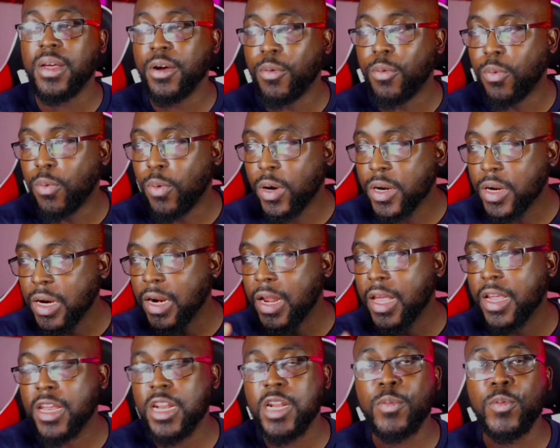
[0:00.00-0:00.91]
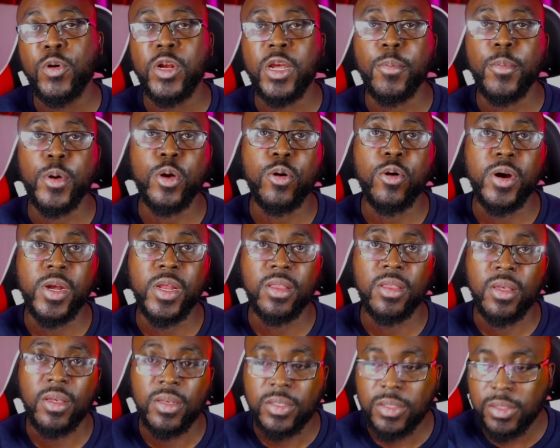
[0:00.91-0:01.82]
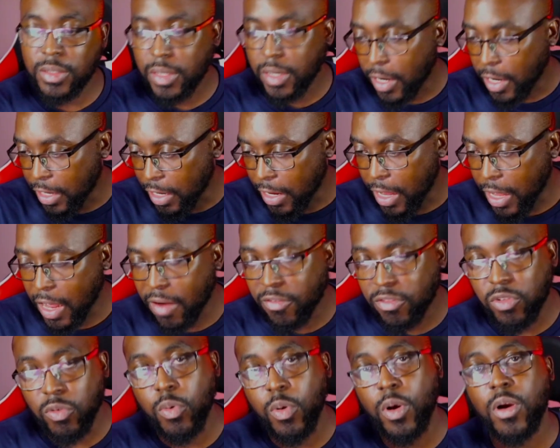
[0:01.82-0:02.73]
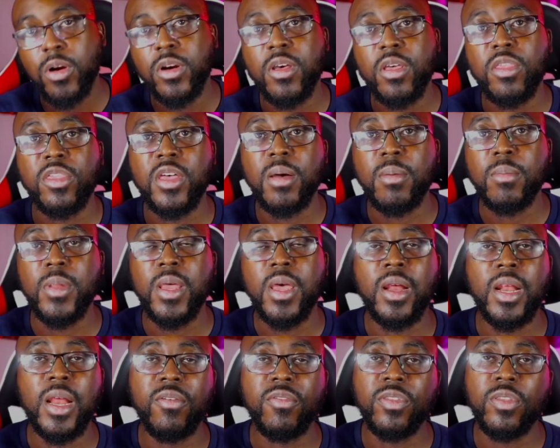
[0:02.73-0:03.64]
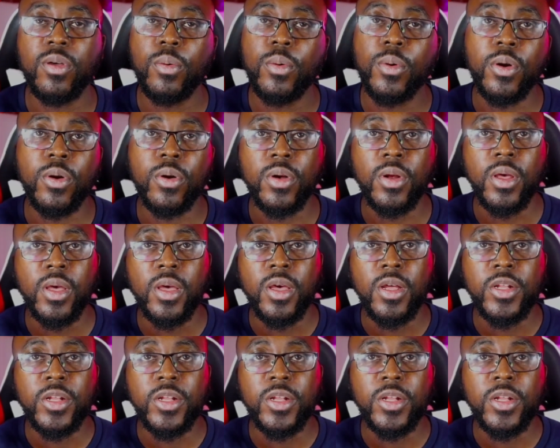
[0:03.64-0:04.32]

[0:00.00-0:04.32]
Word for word: 1 o'clock in the morning I'm recording this and I have to work on a thumbnail afterward